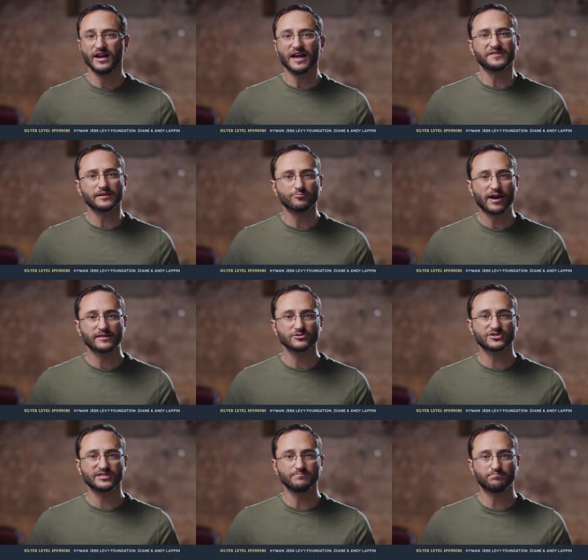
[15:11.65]
And they'd rather
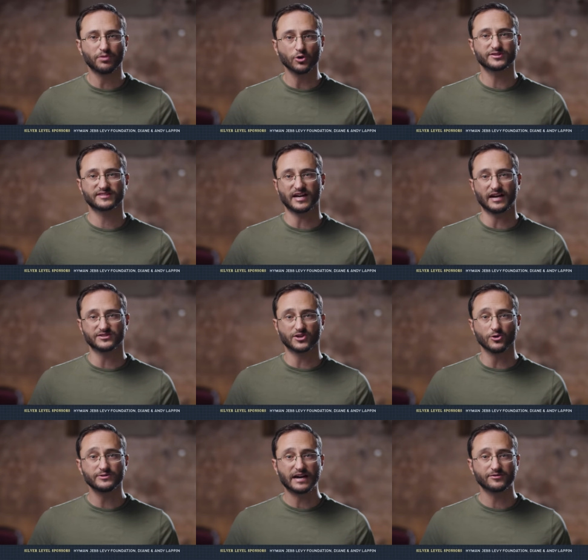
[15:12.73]
see both sides
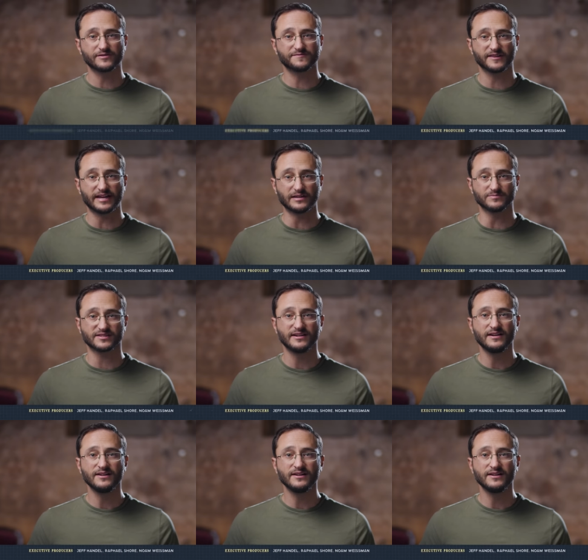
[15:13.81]
go down in flames